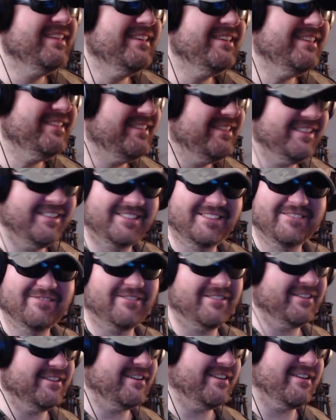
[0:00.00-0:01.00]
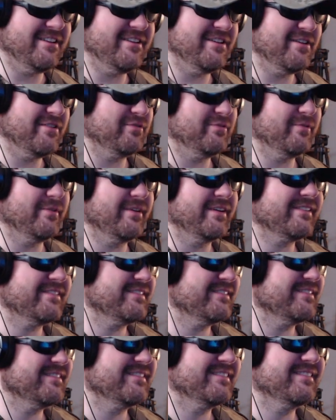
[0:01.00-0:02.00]
He's I'm going Teddy in another room.
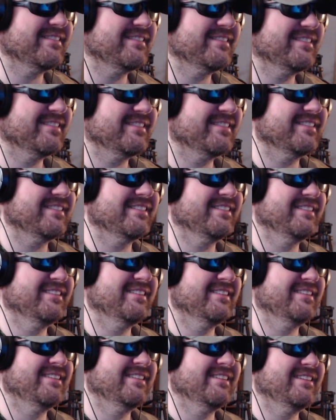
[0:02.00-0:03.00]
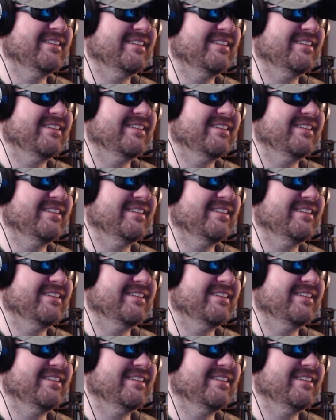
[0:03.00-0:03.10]
I want to kill you.